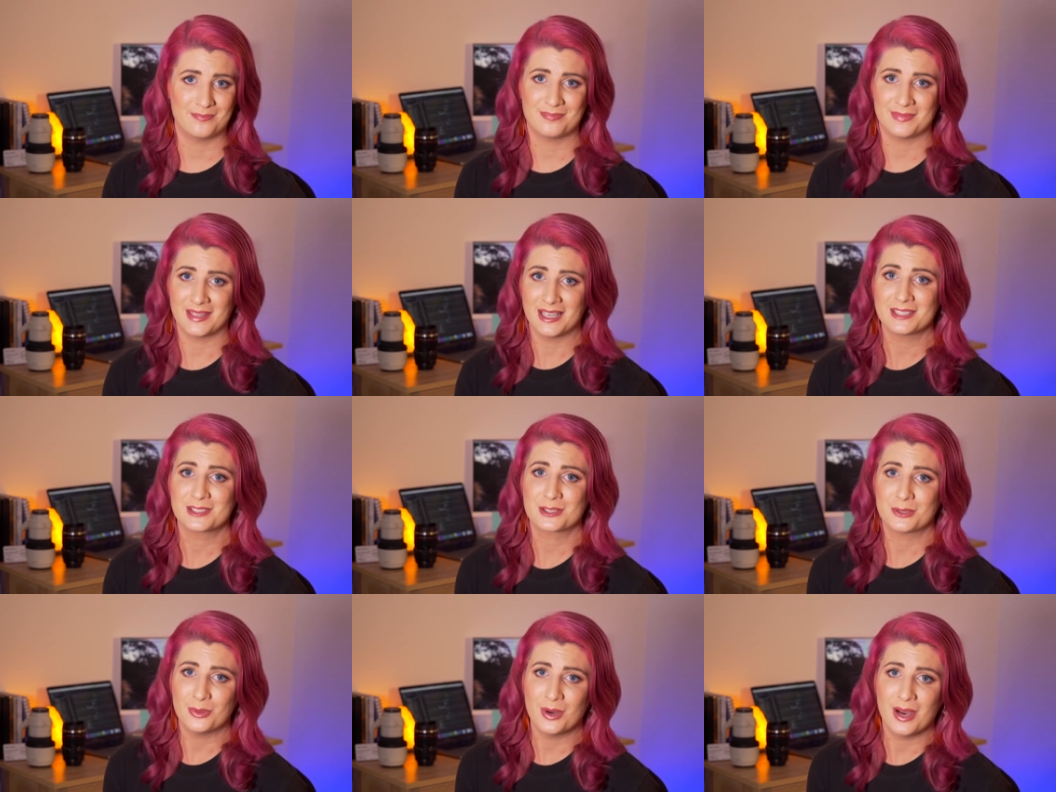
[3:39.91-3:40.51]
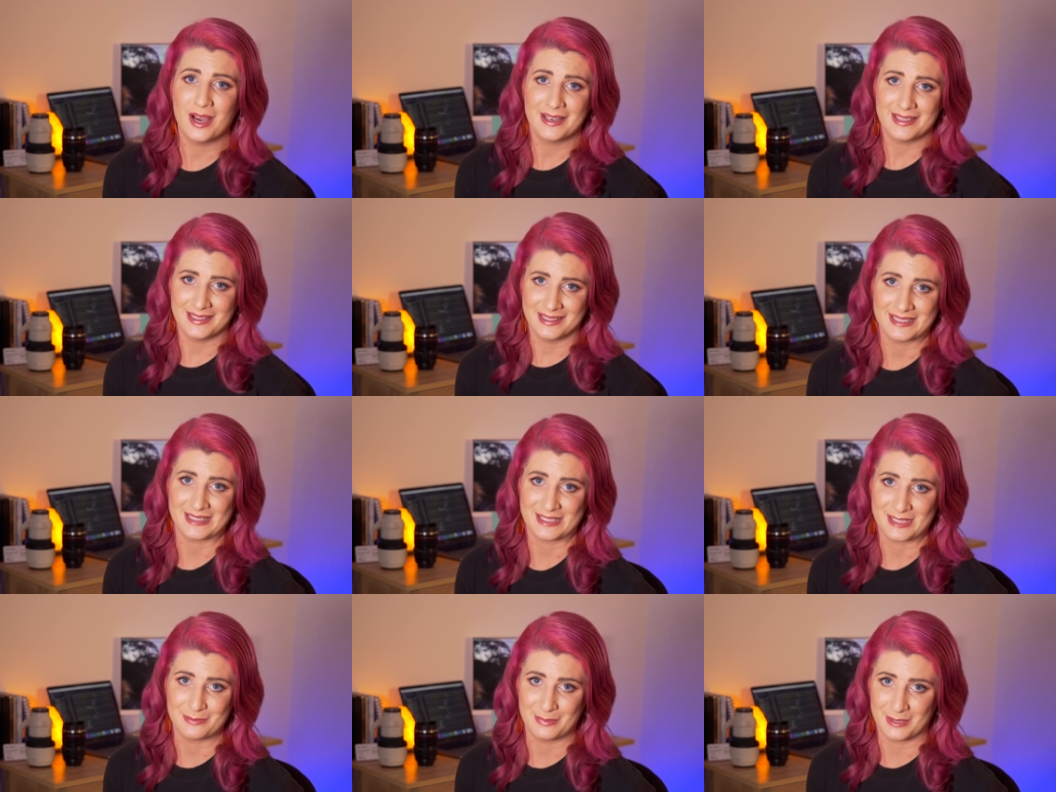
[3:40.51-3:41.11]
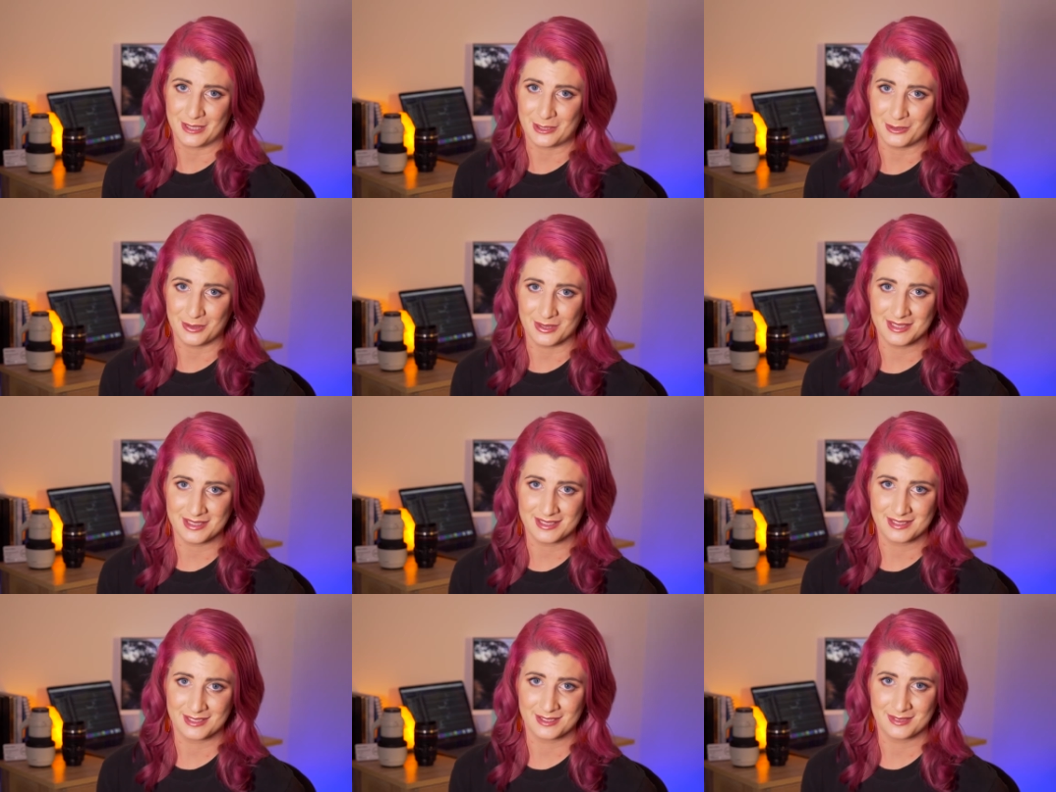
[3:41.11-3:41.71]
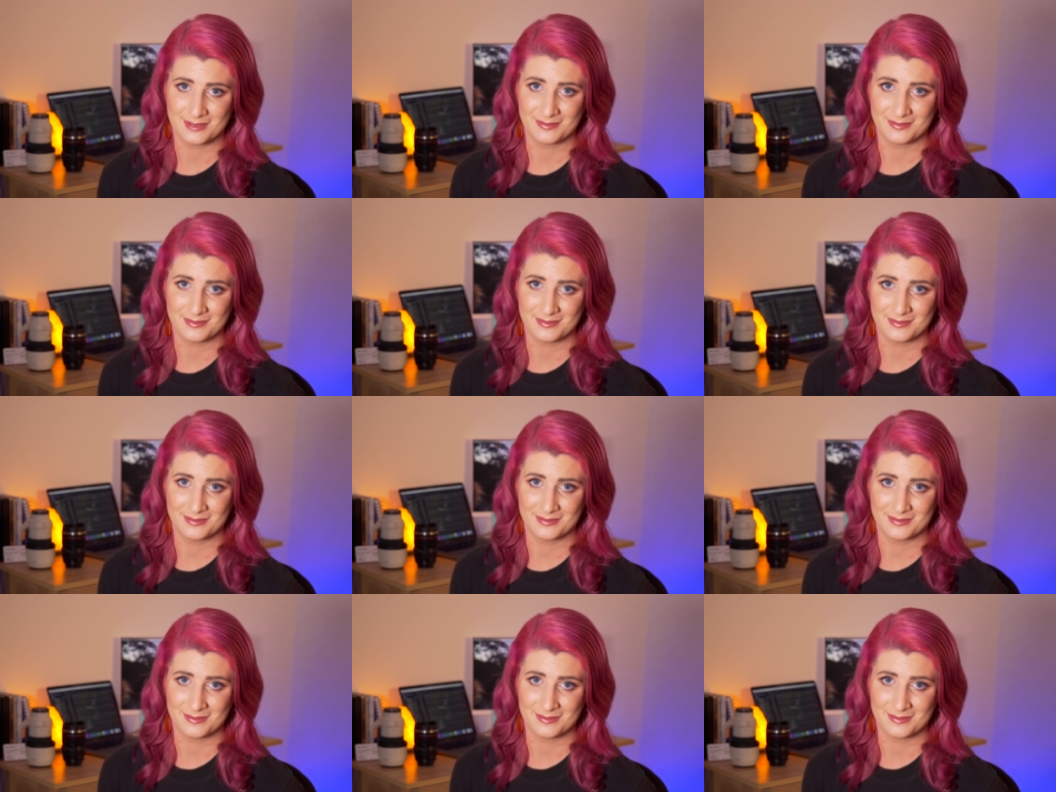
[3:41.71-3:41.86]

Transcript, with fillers: that's quite inconspicuous.